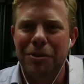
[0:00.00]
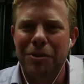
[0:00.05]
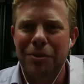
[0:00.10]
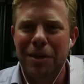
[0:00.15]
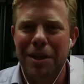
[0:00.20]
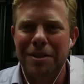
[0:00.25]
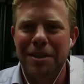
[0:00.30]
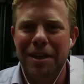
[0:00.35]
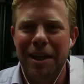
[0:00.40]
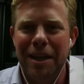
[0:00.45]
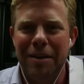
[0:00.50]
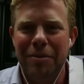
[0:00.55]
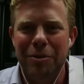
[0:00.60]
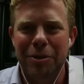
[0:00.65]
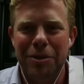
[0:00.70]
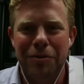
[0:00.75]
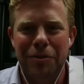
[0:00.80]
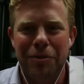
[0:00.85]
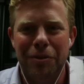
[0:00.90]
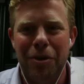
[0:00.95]
2008,
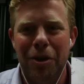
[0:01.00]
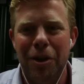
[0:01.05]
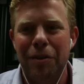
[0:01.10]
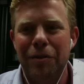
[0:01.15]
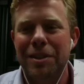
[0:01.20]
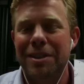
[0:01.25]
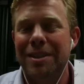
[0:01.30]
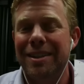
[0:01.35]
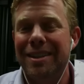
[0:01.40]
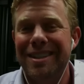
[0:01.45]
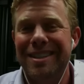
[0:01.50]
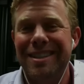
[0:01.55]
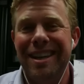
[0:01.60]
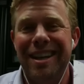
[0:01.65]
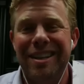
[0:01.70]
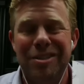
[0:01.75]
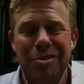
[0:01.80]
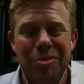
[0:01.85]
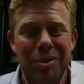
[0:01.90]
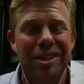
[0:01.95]
which for all of us in the
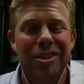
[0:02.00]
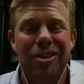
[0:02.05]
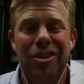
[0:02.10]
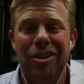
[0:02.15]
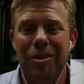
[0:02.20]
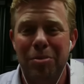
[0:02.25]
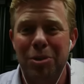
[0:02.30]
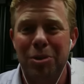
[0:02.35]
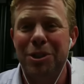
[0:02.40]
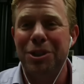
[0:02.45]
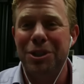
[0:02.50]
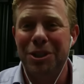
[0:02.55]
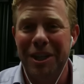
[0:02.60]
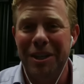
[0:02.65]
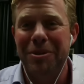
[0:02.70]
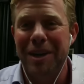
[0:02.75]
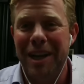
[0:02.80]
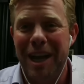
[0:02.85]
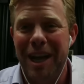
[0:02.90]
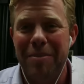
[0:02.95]
States, we can all
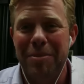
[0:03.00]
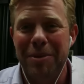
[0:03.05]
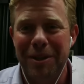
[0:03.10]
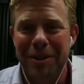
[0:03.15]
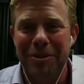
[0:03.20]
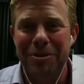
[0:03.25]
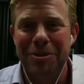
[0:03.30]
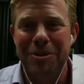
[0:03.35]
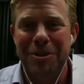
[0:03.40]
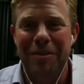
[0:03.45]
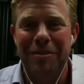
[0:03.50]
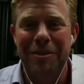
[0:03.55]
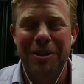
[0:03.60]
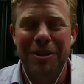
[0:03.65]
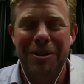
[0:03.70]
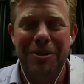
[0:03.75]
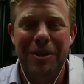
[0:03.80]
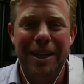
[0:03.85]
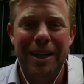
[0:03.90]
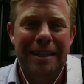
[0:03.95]
appreciate what happened in
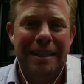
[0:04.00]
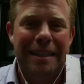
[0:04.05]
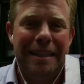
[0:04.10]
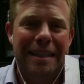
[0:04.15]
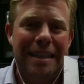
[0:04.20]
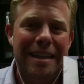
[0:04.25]
07 and 08.